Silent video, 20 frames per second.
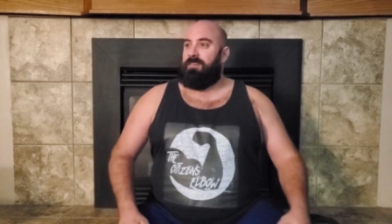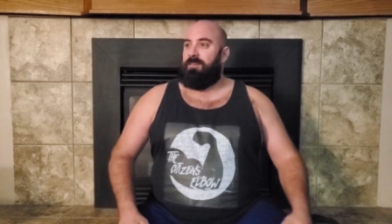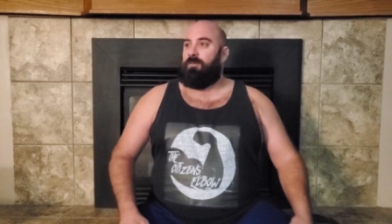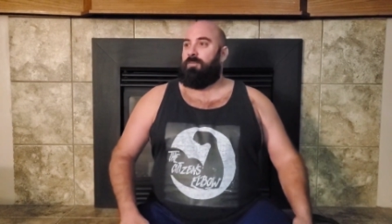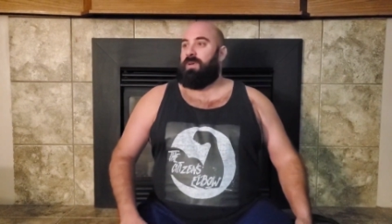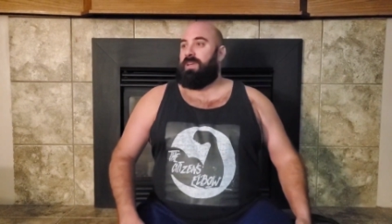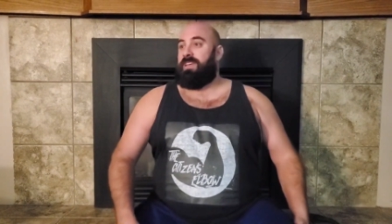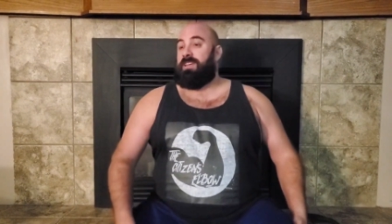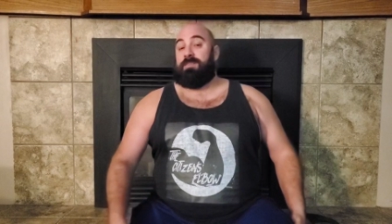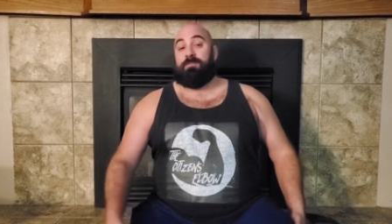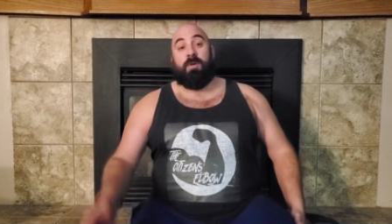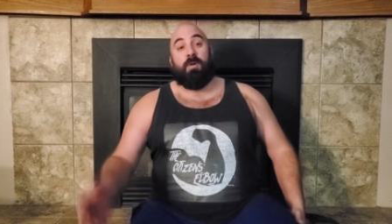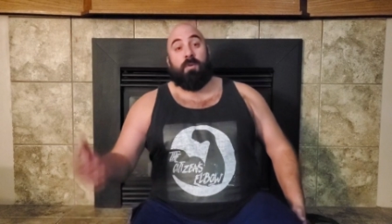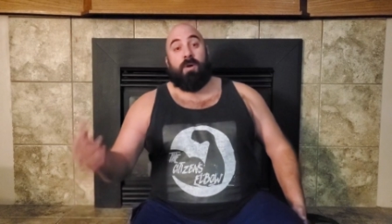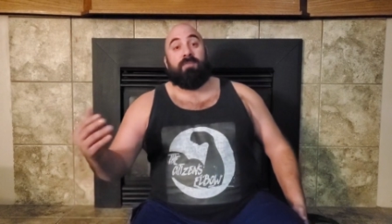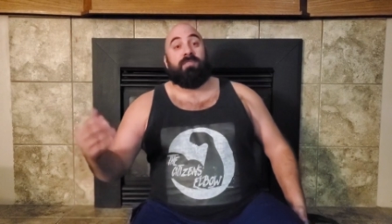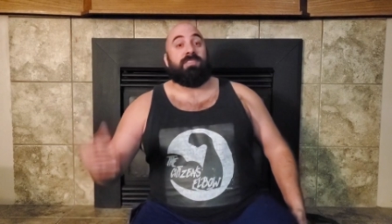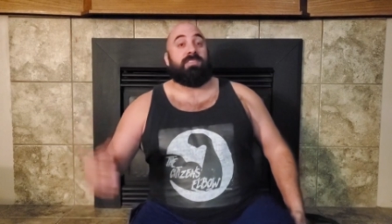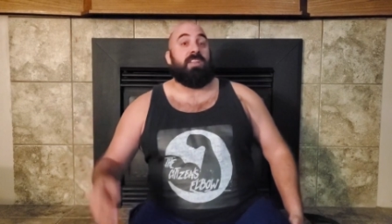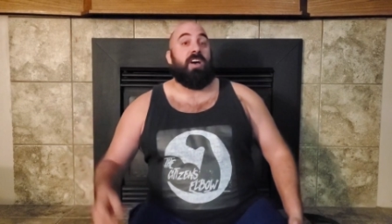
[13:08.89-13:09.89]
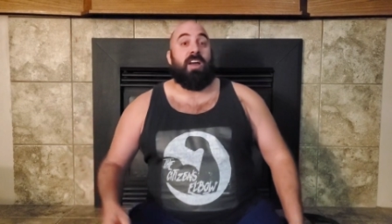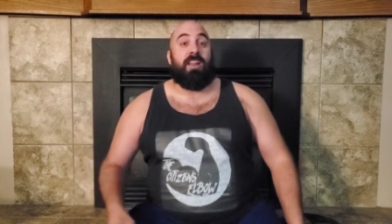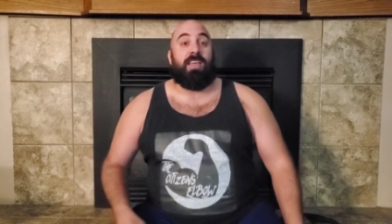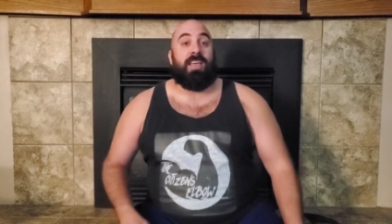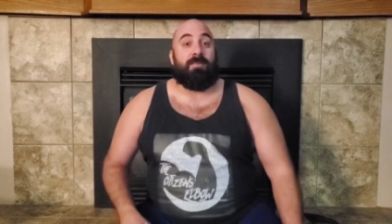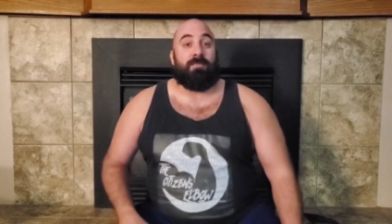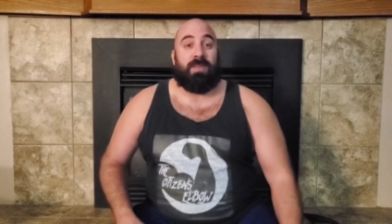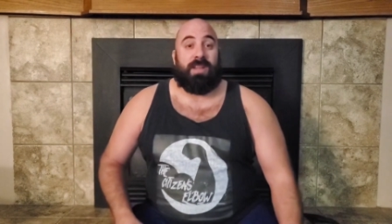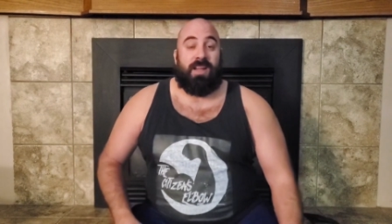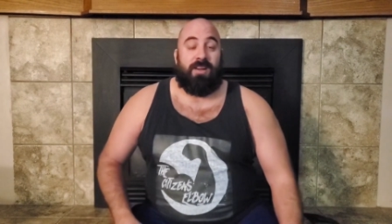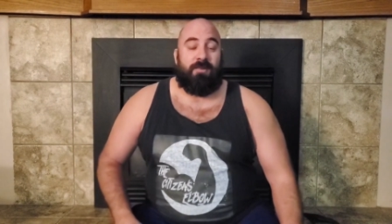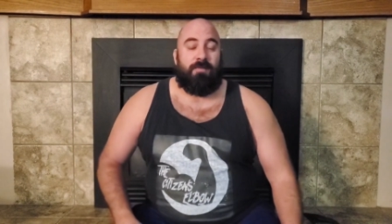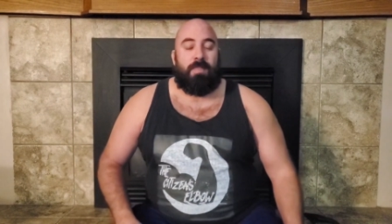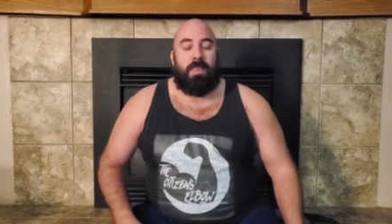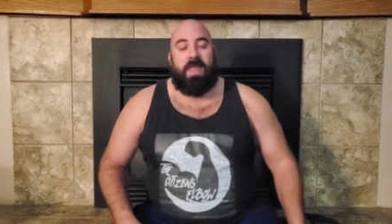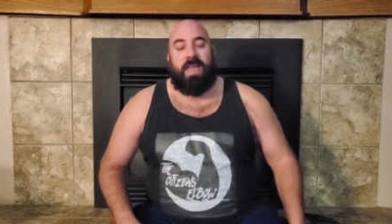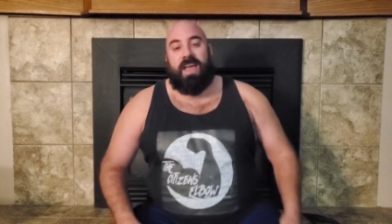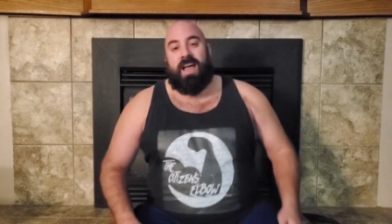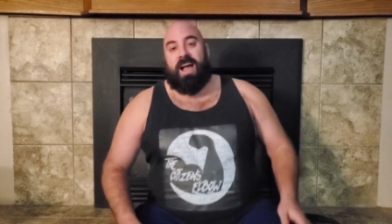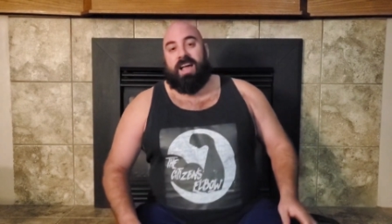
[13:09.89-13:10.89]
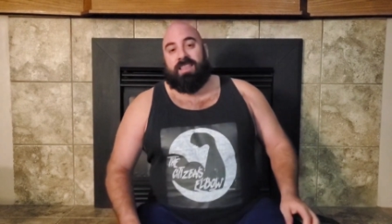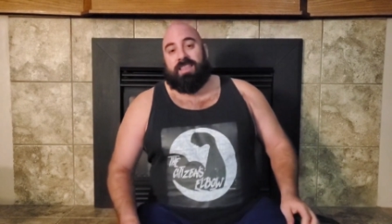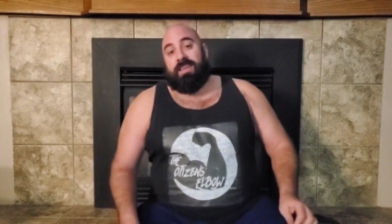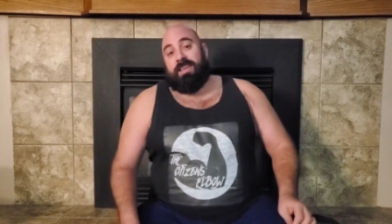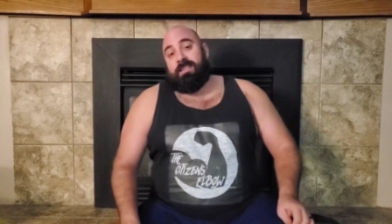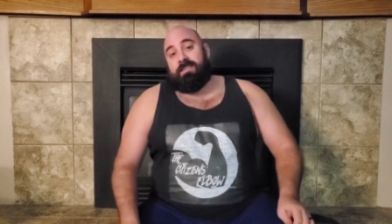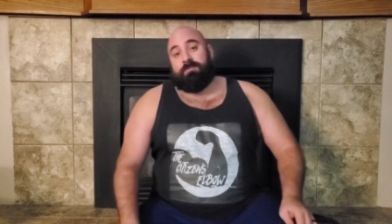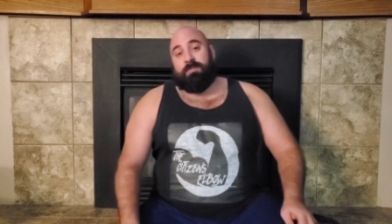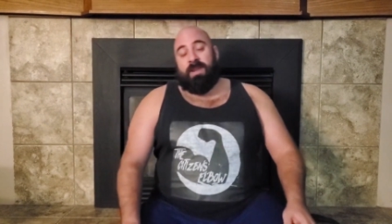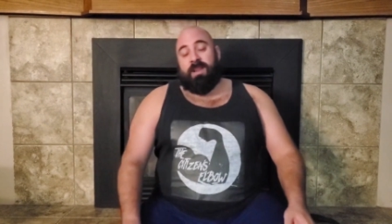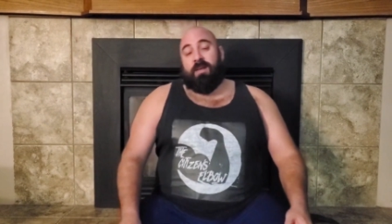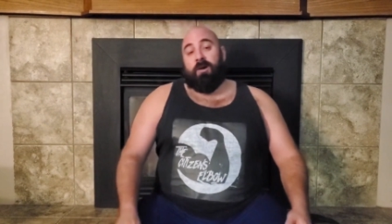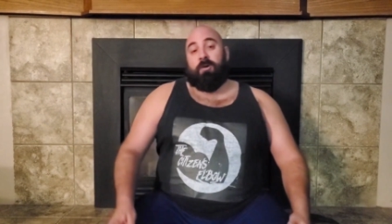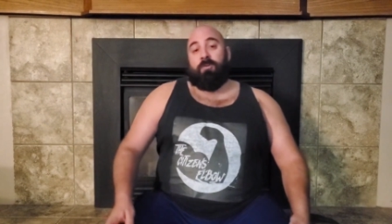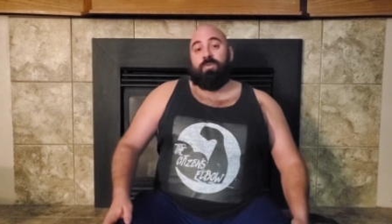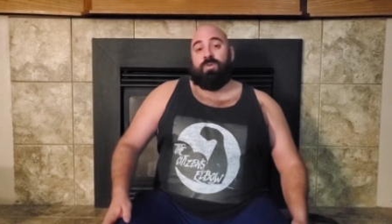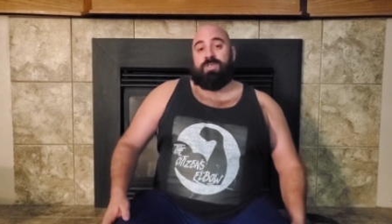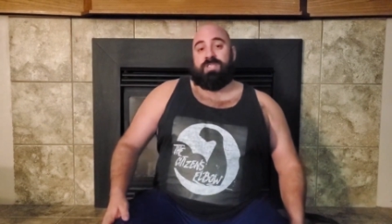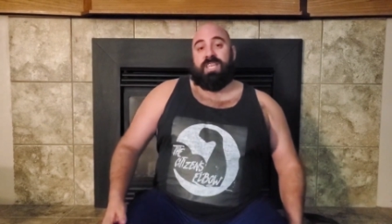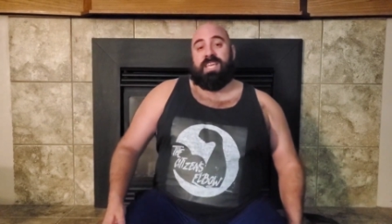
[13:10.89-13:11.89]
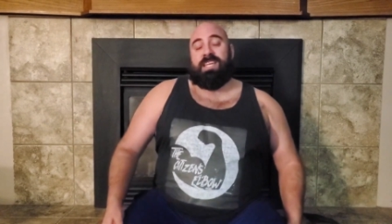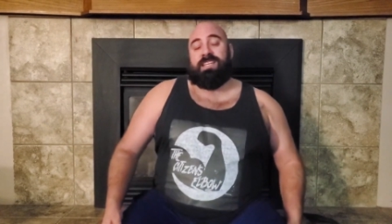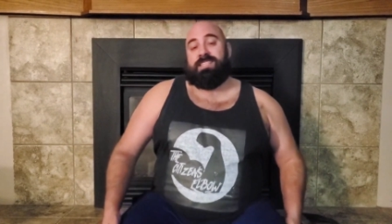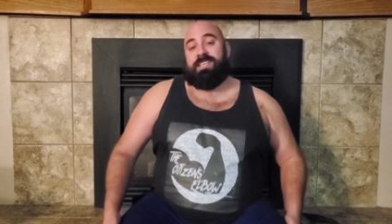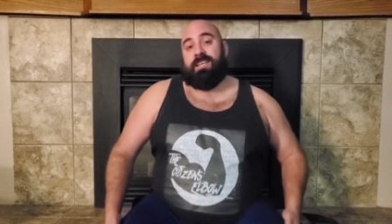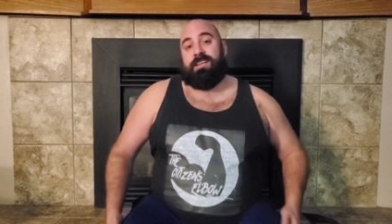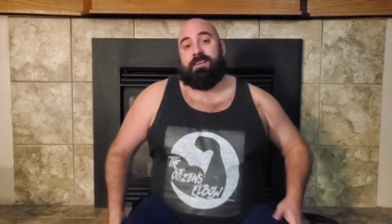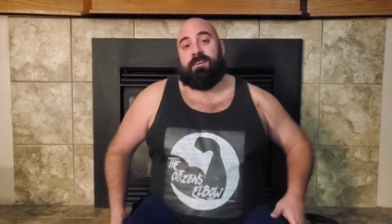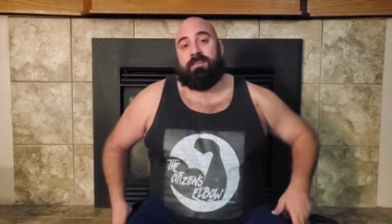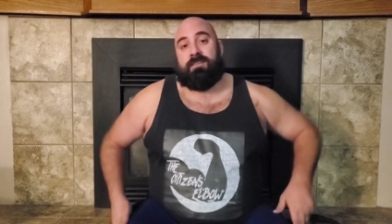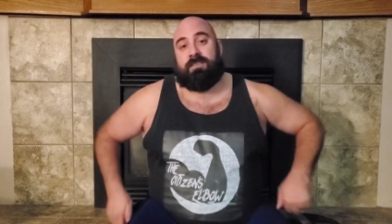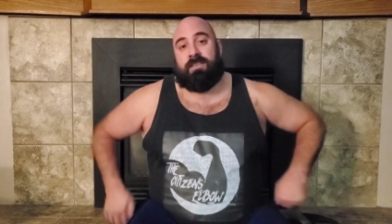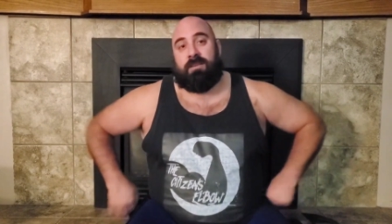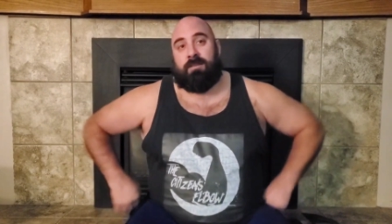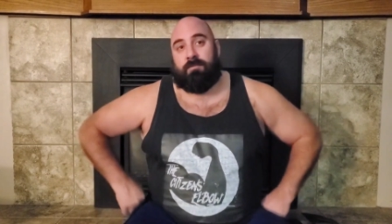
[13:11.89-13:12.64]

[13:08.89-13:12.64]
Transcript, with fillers: Oh my goodness, my wife is nodding at me now. I think it's been almost 18 years.